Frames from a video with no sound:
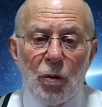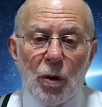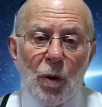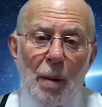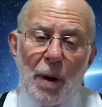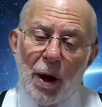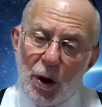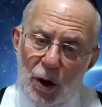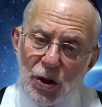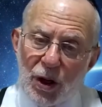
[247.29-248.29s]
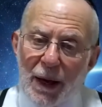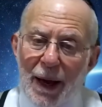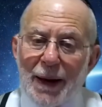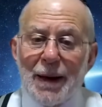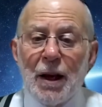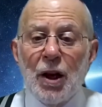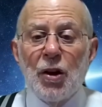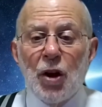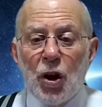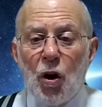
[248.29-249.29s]
Rabbi Hirsch again,
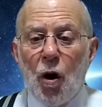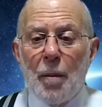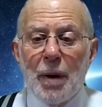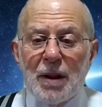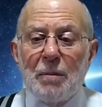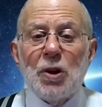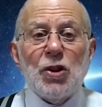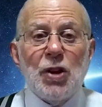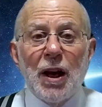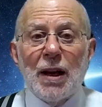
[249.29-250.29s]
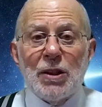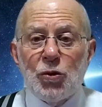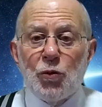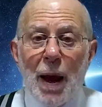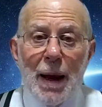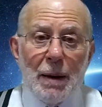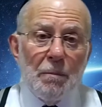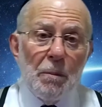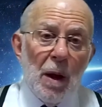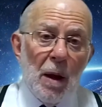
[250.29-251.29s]
the garment of Mashiach is red,
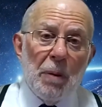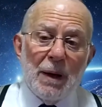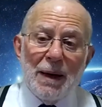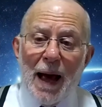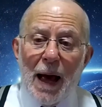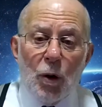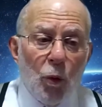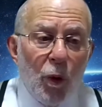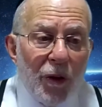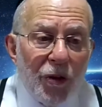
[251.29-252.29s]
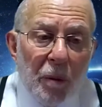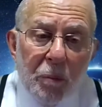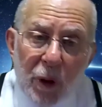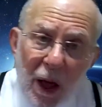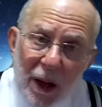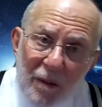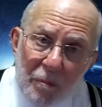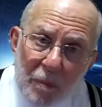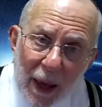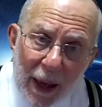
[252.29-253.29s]
but not with the blood of
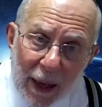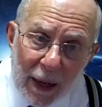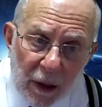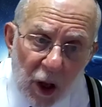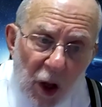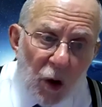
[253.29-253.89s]
man.